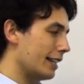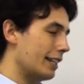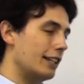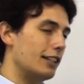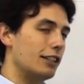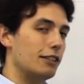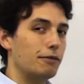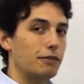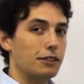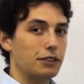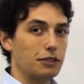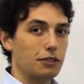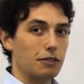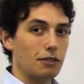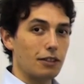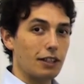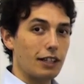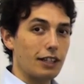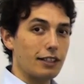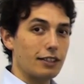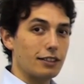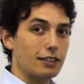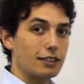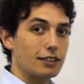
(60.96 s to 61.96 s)
at the individual
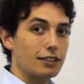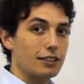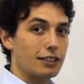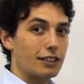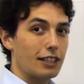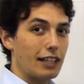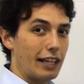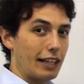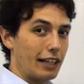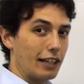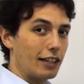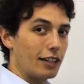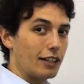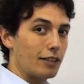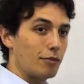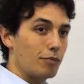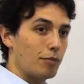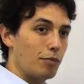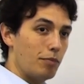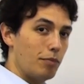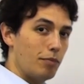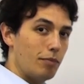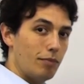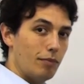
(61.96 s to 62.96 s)
letters and
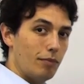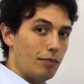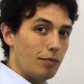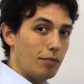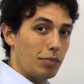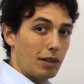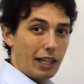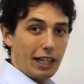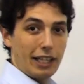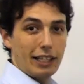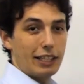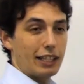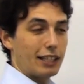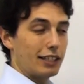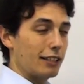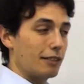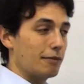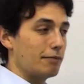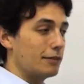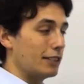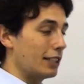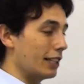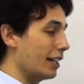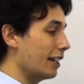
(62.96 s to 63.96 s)
blending
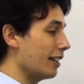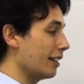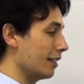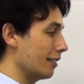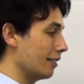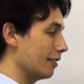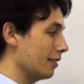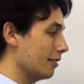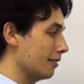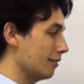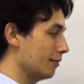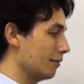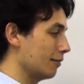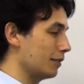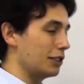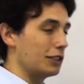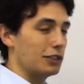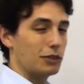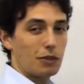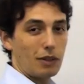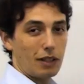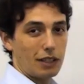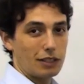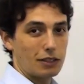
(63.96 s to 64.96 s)
them together, which
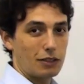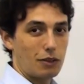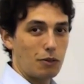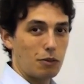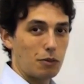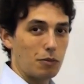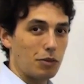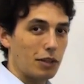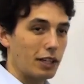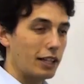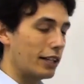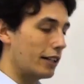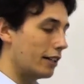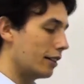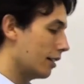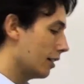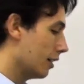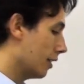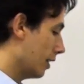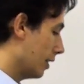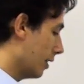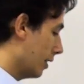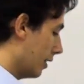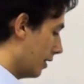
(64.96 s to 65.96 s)
is why it's called a
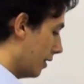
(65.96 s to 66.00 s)
blend.